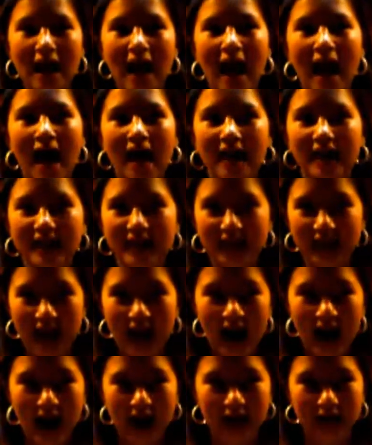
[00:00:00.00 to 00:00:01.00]
And
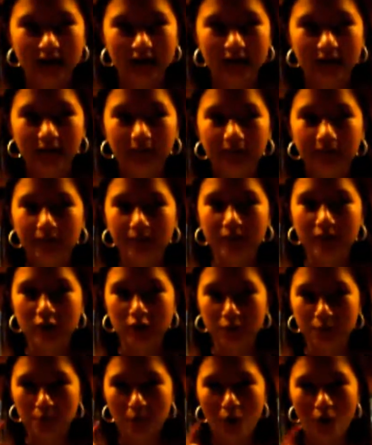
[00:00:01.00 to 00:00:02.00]
that is
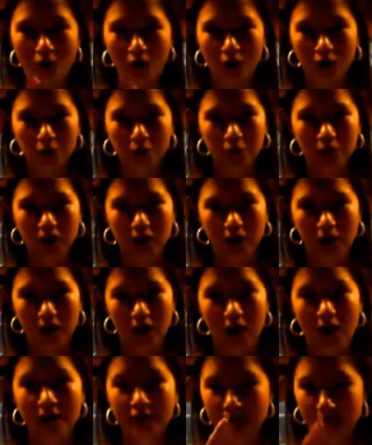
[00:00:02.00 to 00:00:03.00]
part one
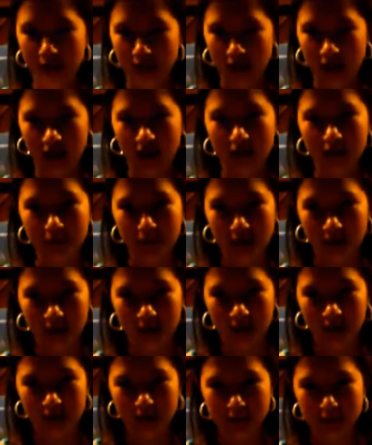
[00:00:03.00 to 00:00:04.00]
of the making of the Modern
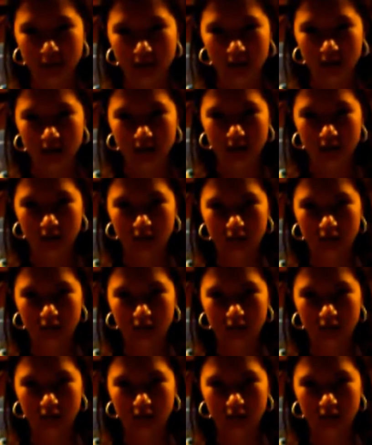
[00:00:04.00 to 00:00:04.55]
Day Samaritan.